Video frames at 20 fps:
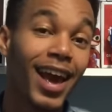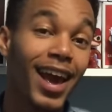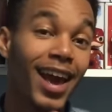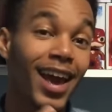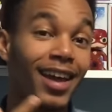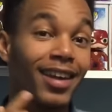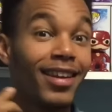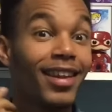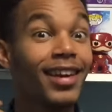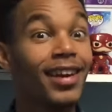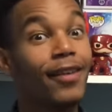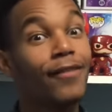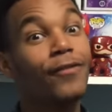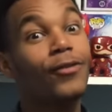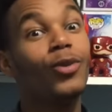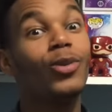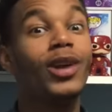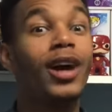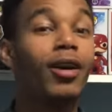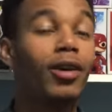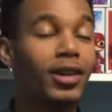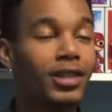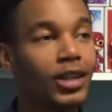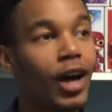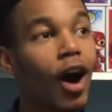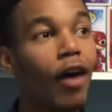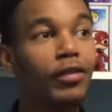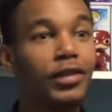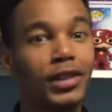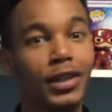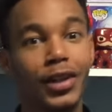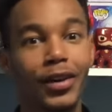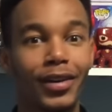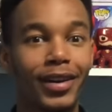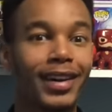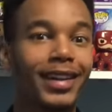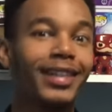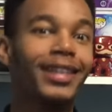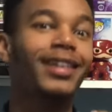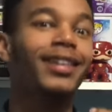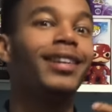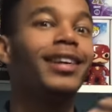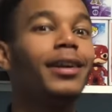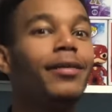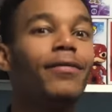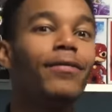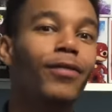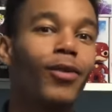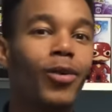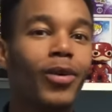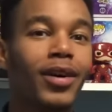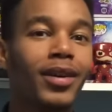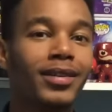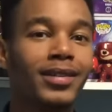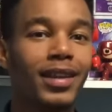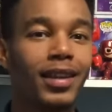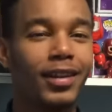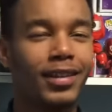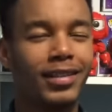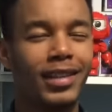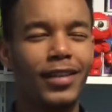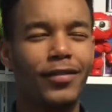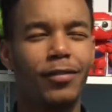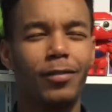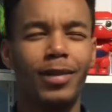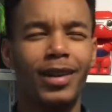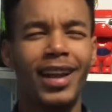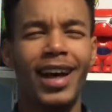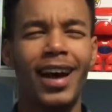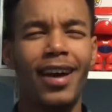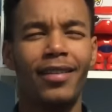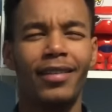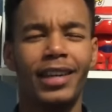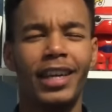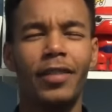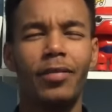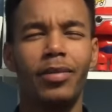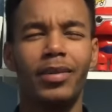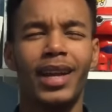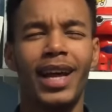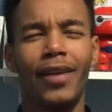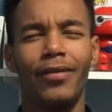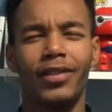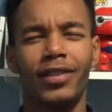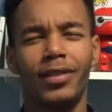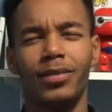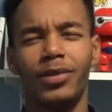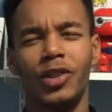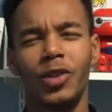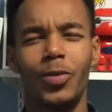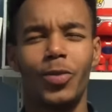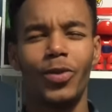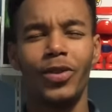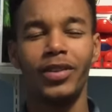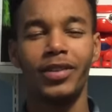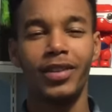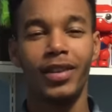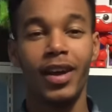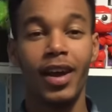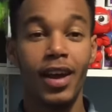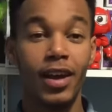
and they get fooled out because obviously they're going to kill him for it instead of saving him alive, keep him alive for some stupid reason.